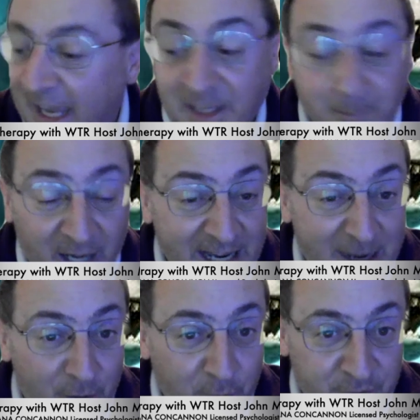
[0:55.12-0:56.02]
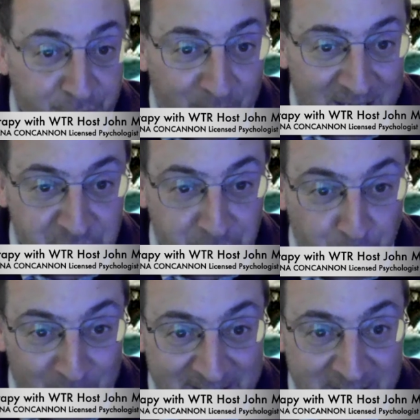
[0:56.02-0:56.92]
and by our good friends at
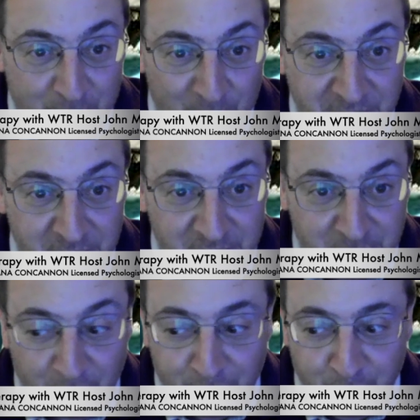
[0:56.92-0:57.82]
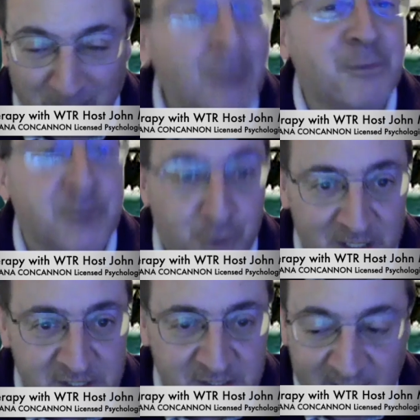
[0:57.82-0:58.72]
Durante Rentals all throughout the
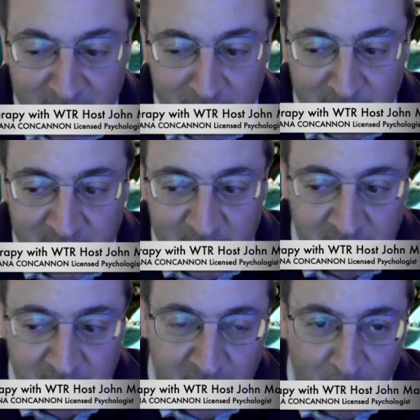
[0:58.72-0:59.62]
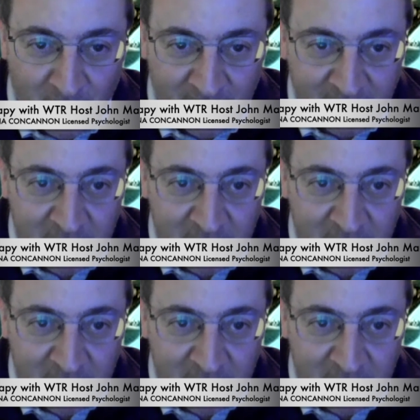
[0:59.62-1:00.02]
tri state area in New York